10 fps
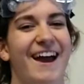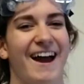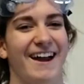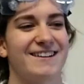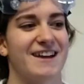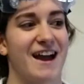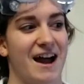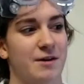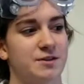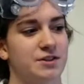and
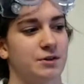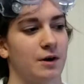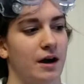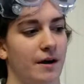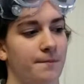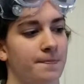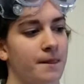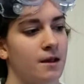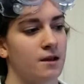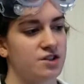how to
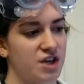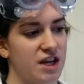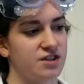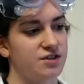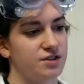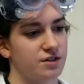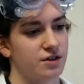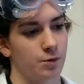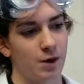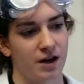change
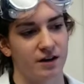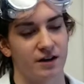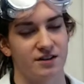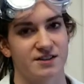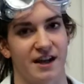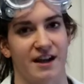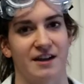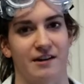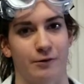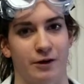your water in your tank
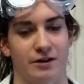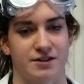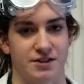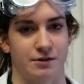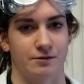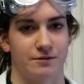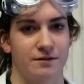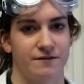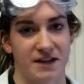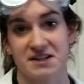in order to
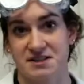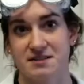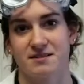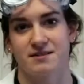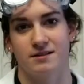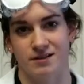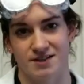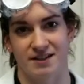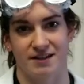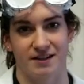fix your
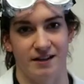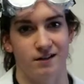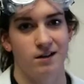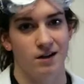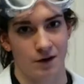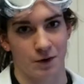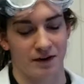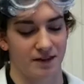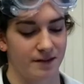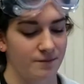salinity
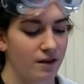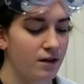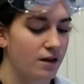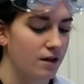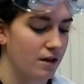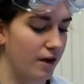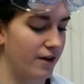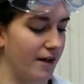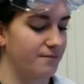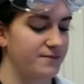accordingly.
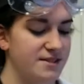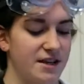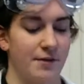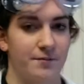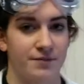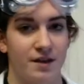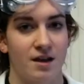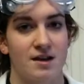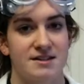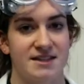Okay, so
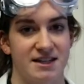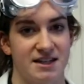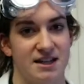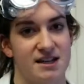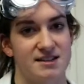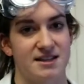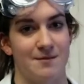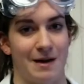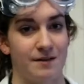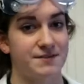salinity is the
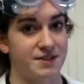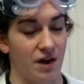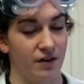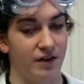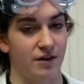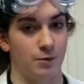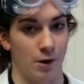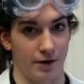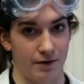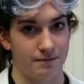amount of salt in your
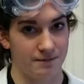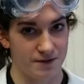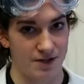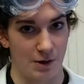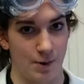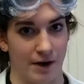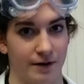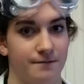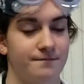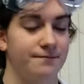water, or salt
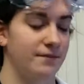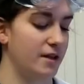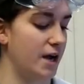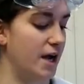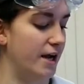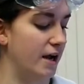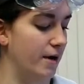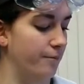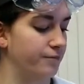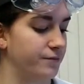water,
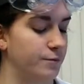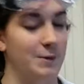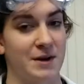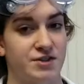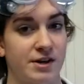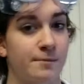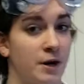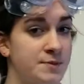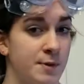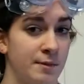and we measure it in
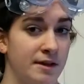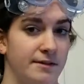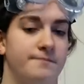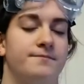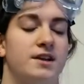parts per million.